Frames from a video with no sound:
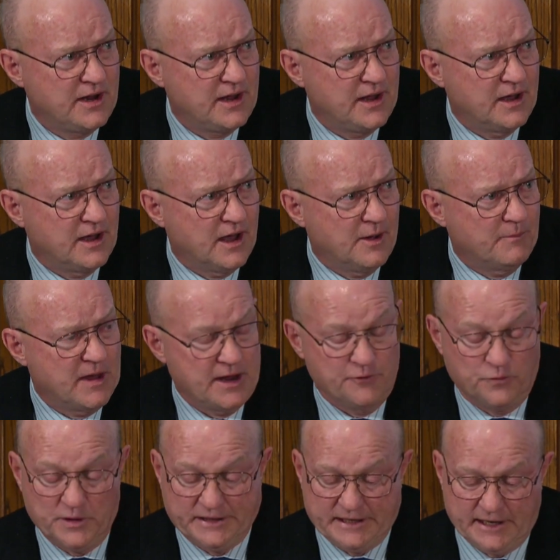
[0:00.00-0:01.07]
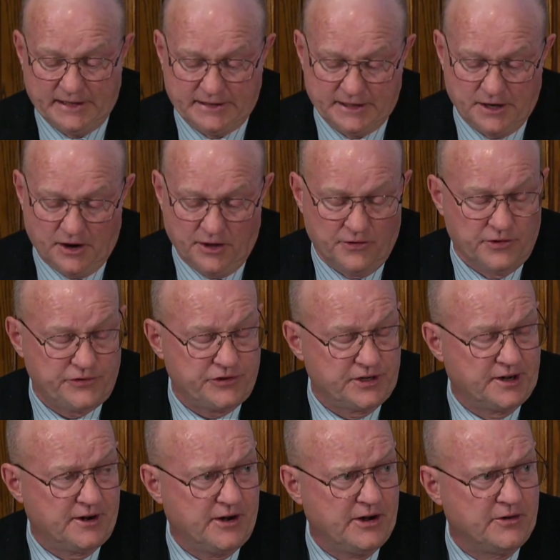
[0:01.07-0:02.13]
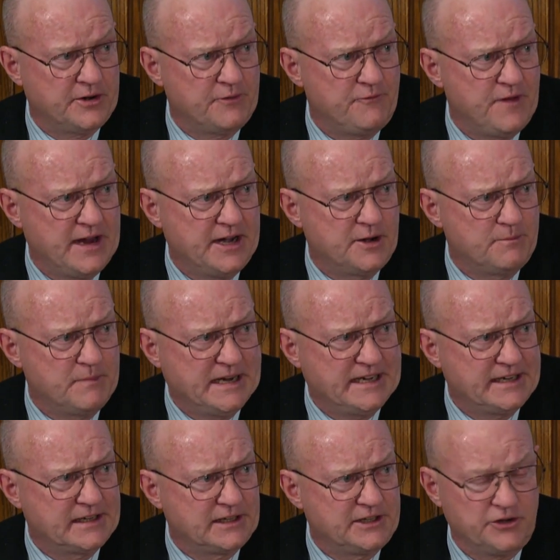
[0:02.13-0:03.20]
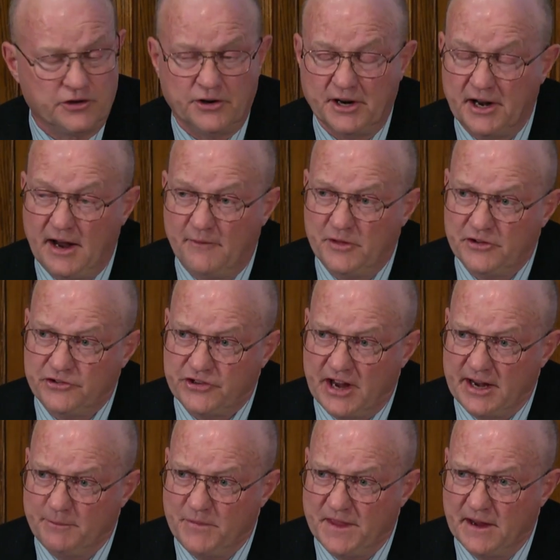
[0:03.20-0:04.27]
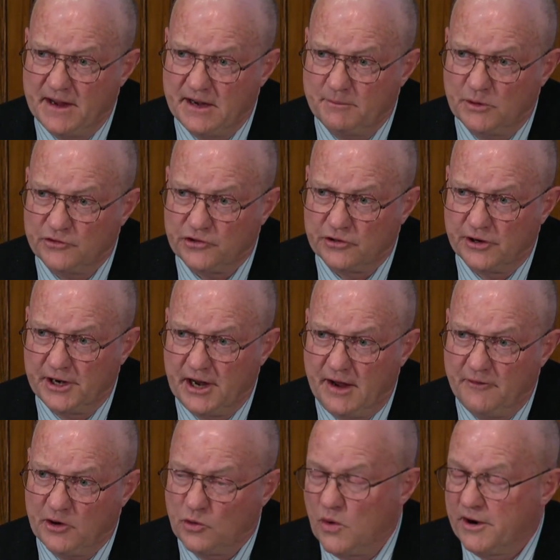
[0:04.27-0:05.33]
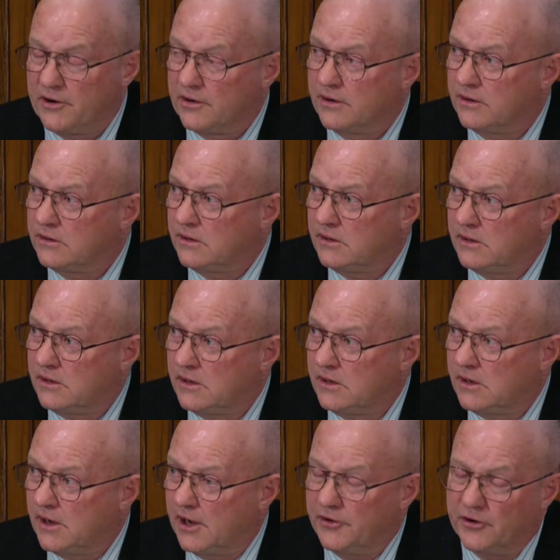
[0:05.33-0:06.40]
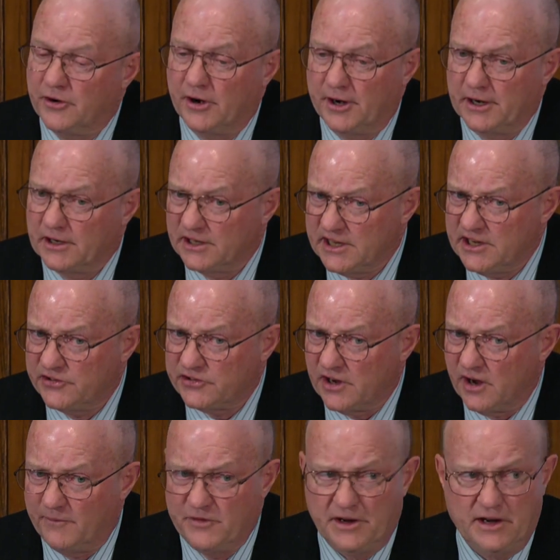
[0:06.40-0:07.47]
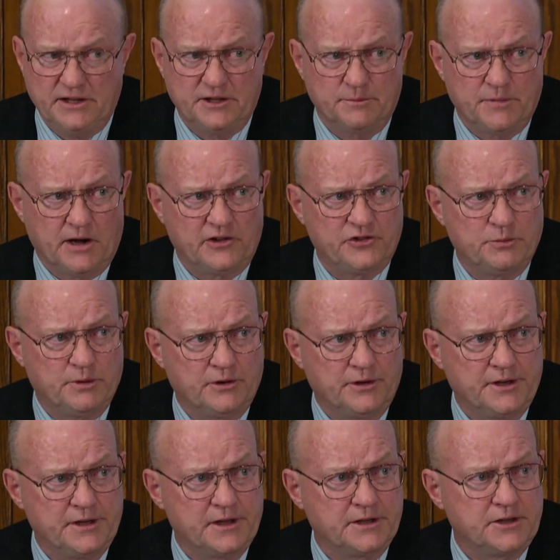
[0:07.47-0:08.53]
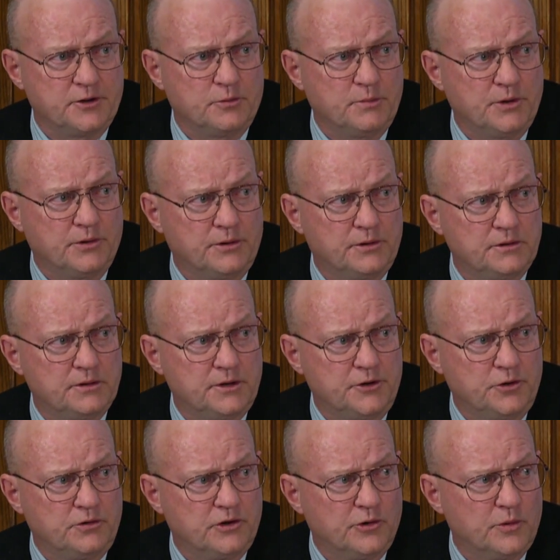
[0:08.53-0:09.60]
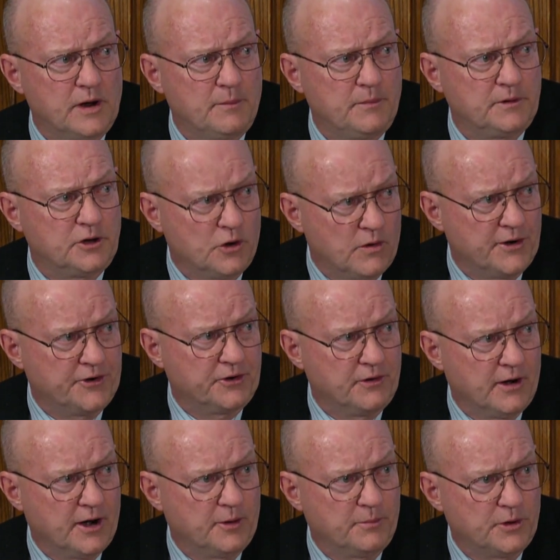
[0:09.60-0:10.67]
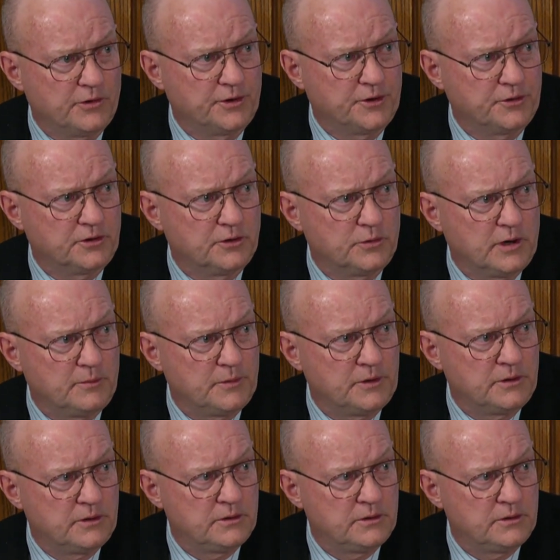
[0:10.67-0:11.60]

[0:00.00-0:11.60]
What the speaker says: If we take the other scenario and invade immediately, you're going to have the same thing, but you're going to have it quicker. And you're going to at least obviate the possibility that they'll build a nuclear weapon, go underground and build a nuclear weapon.